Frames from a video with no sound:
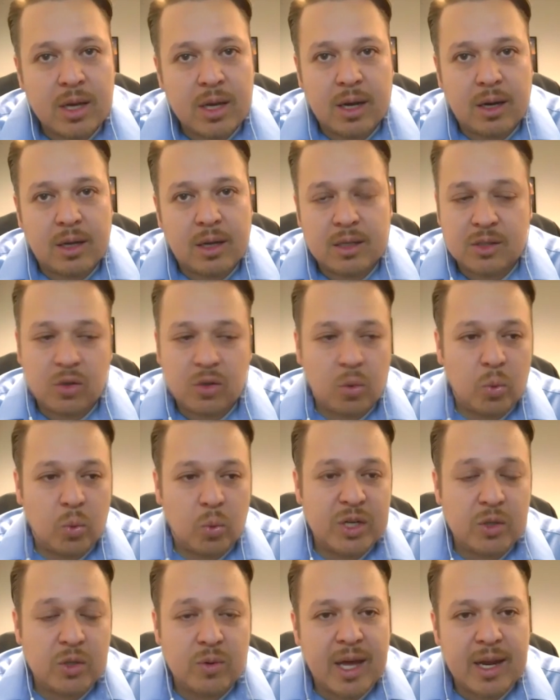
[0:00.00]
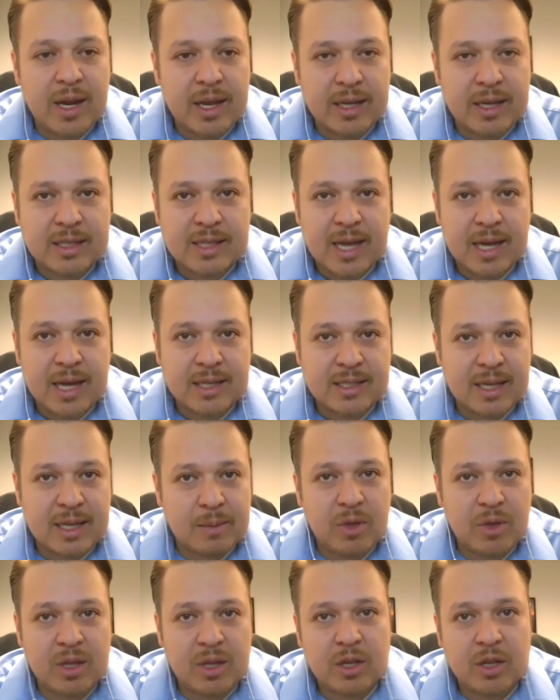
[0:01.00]
Uh, so we do that exact same
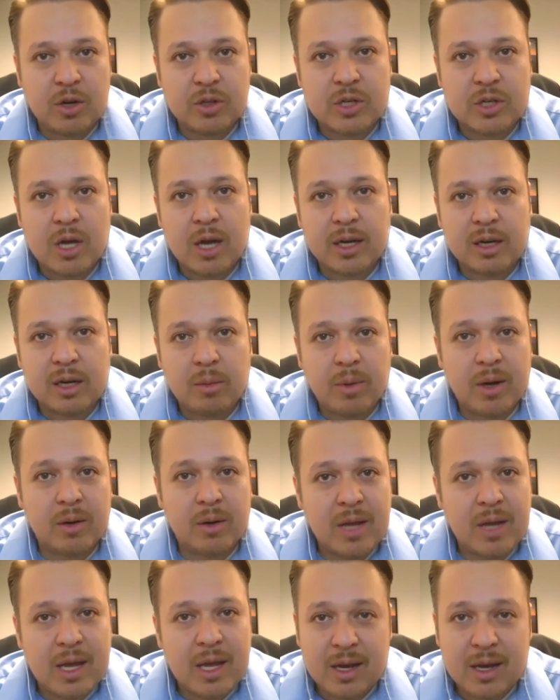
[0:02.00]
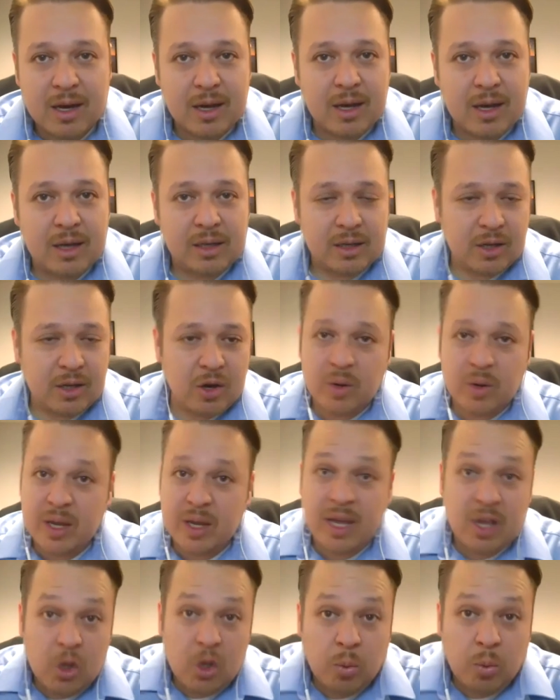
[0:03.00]
thing that you're talking about. Uh, Cody,
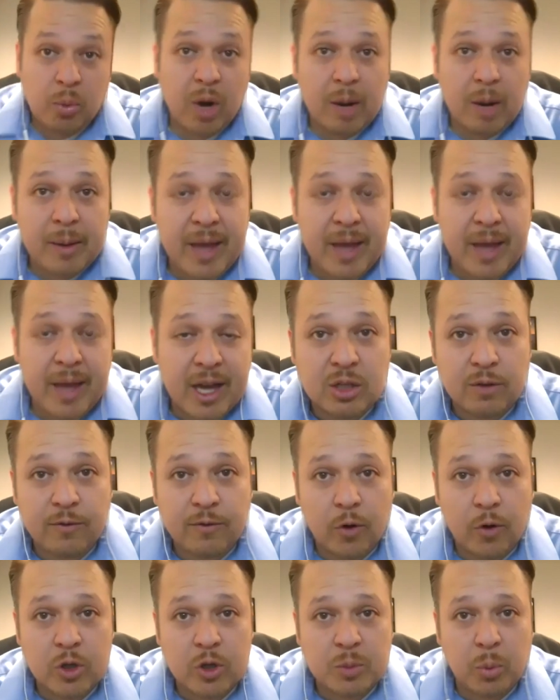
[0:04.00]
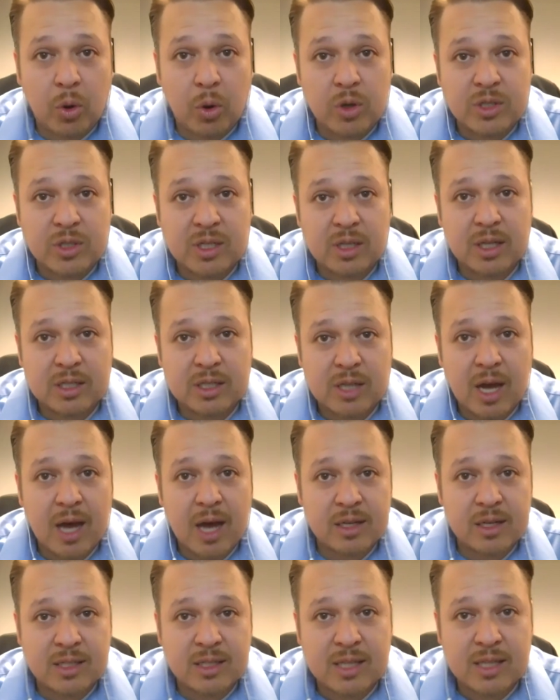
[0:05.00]
you were probably actually the first person that
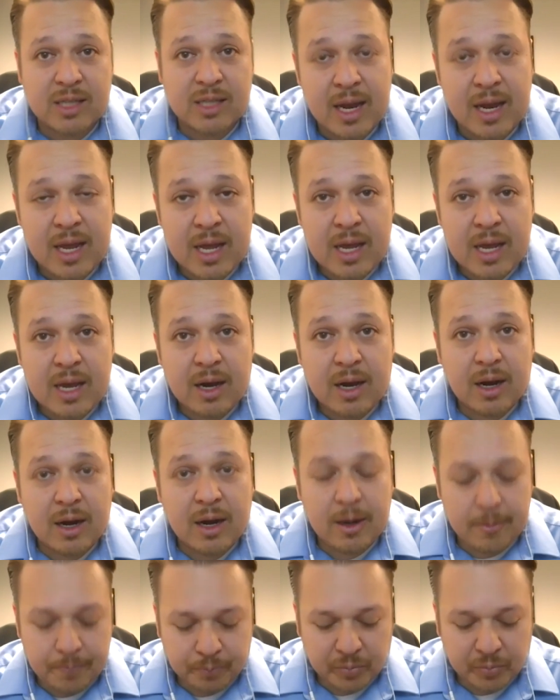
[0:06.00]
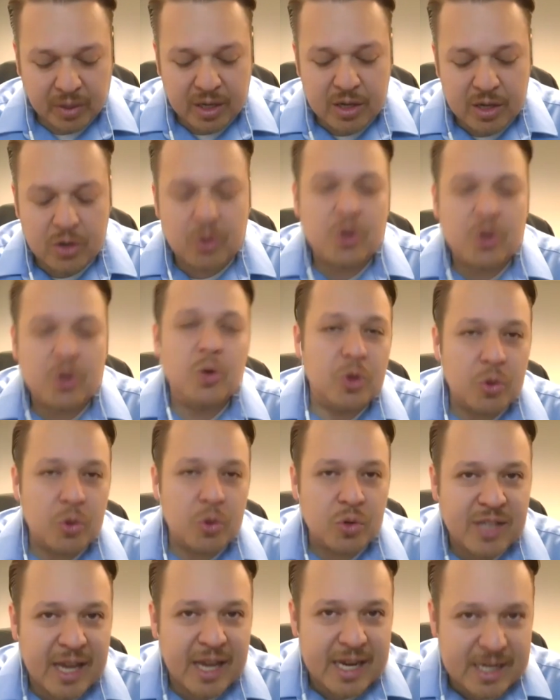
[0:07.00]
taught us that. Um, oh. you, you you
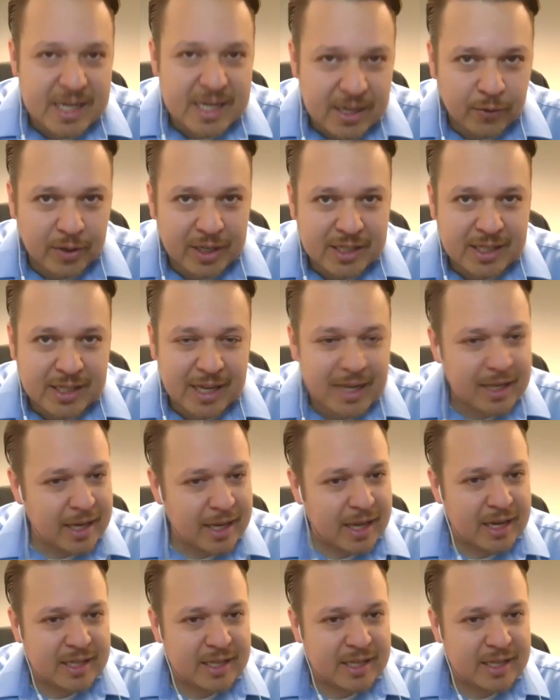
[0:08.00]
say it differently. Say it again.